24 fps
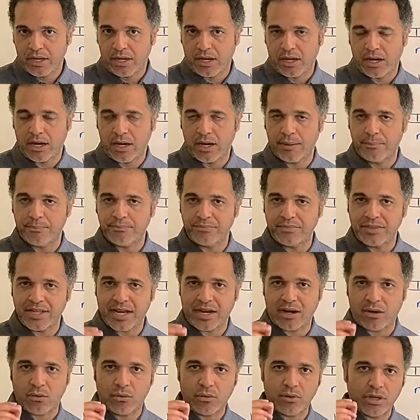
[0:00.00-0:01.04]

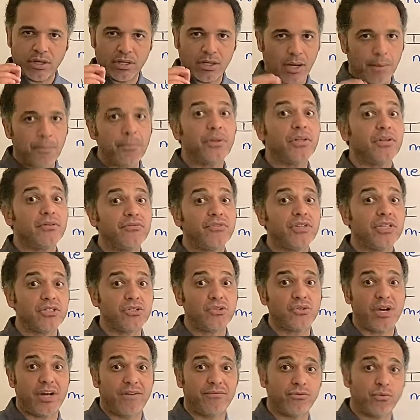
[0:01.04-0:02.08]
Now, a couple of
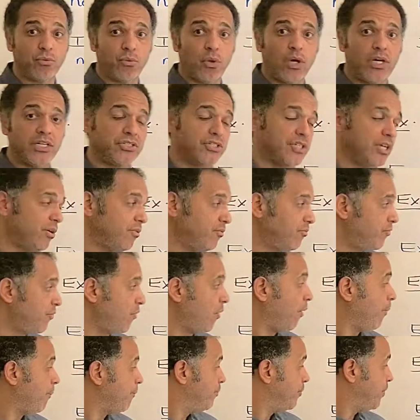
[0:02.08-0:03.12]
things you have to watch out
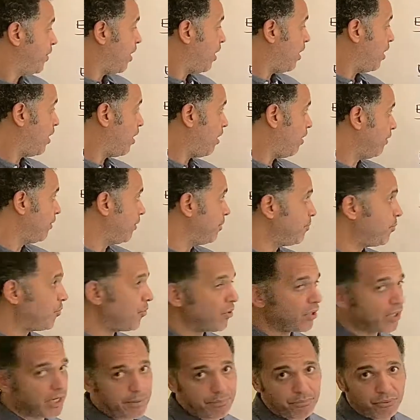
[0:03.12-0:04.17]
for. On the
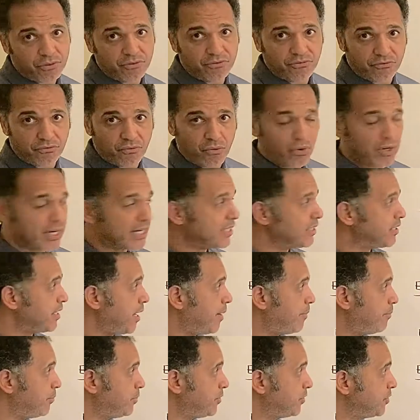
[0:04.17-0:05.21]
board I put 4
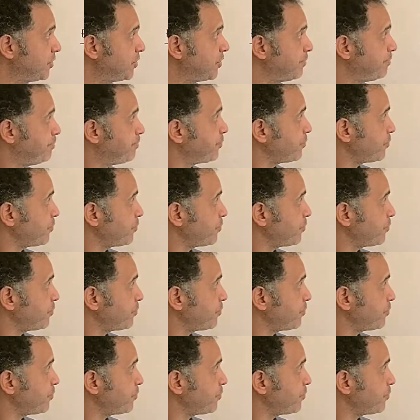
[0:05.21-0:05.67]
examples.